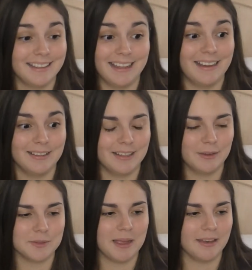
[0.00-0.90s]

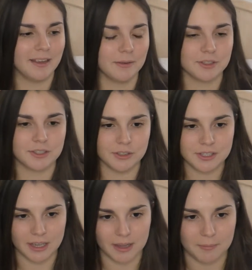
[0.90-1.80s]
That was bad. I was still
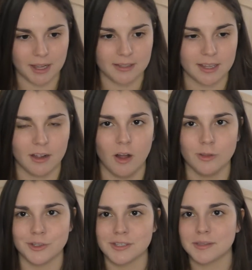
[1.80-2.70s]
seeing my
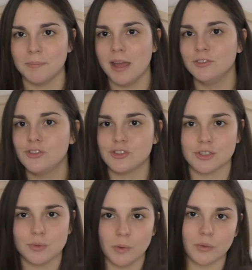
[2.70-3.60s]
psychologist. The meds
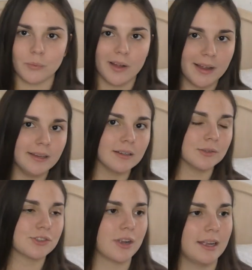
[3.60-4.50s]
just weren't right. I
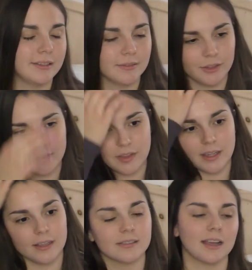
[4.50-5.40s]
was trying different
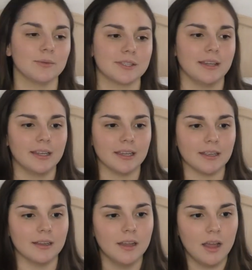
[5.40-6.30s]
things. I was
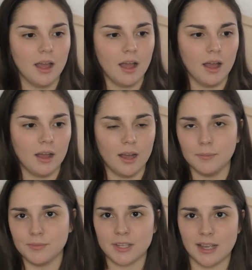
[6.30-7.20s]
getting
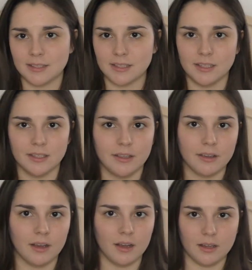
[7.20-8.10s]

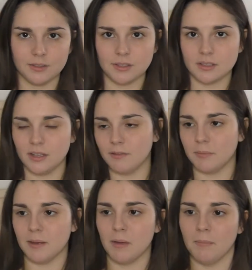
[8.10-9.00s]
tested to see if
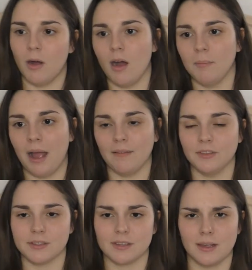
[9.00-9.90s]
me and my mom
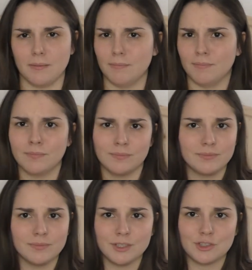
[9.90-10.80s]
had the same
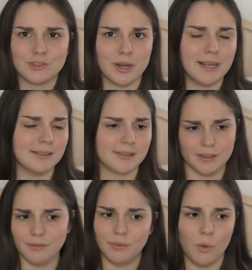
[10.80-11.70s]
strands
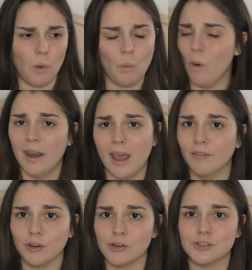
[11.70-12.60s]
of
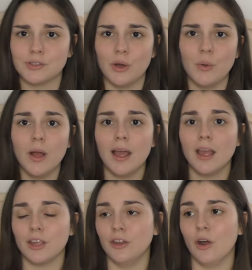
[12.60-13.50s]
whatever. So,
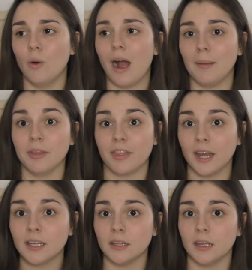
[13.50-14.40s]

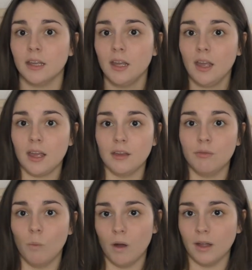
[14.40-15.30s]
hypothetically,
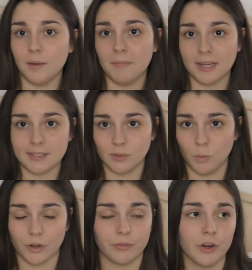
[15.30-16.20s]
if one medicine
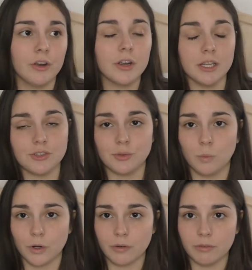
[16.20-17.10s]
worked for her, it
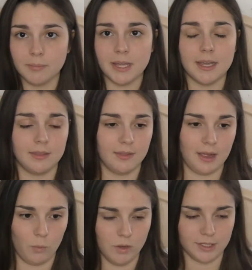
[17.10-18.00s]
should work for me, and
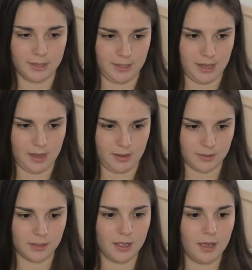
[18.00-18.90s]
that wasn't the
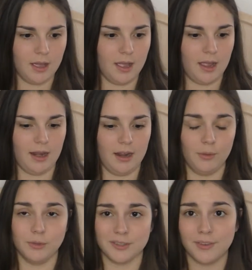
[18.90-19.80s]
case. And
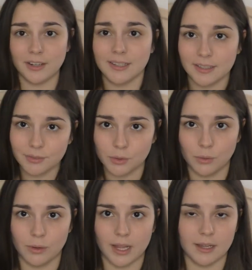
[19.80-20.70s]
that was a very
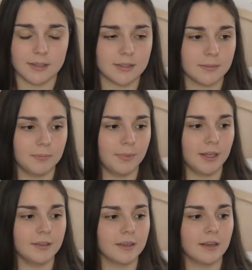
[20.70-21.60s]
difficult case,
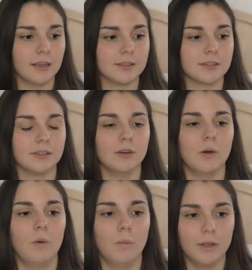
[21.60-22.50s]
but I
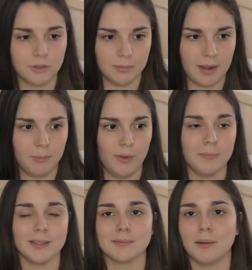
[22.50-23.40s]
still went to my
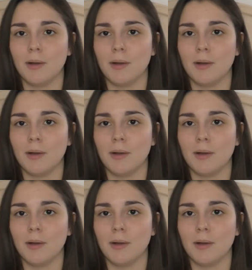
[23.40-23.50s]
appointments.